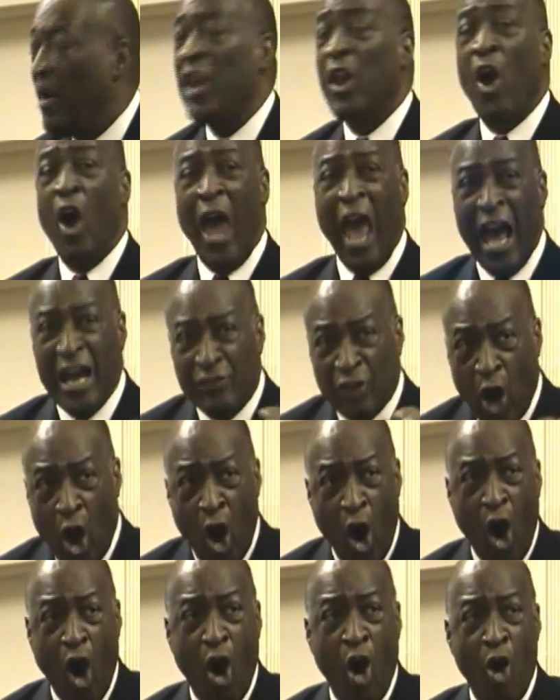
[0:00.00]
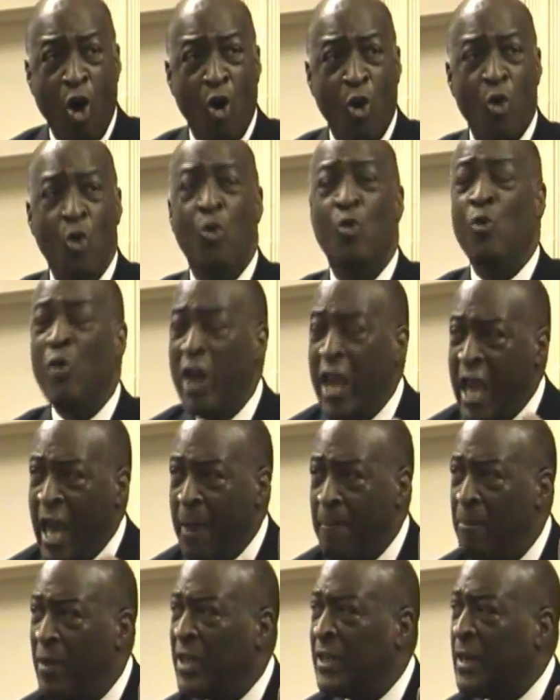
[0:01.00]
But as a whole,
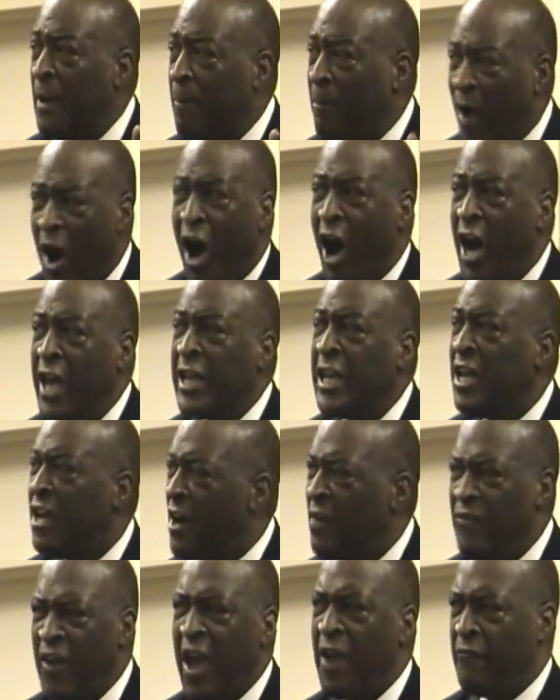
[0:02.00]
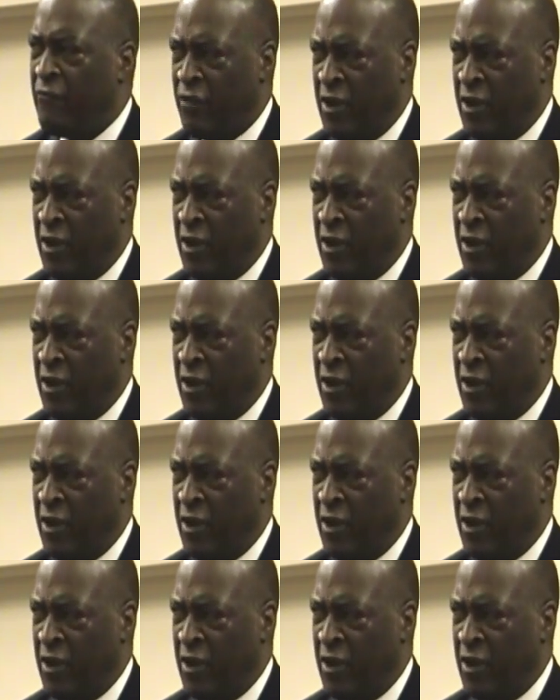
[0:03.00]
we have been the party of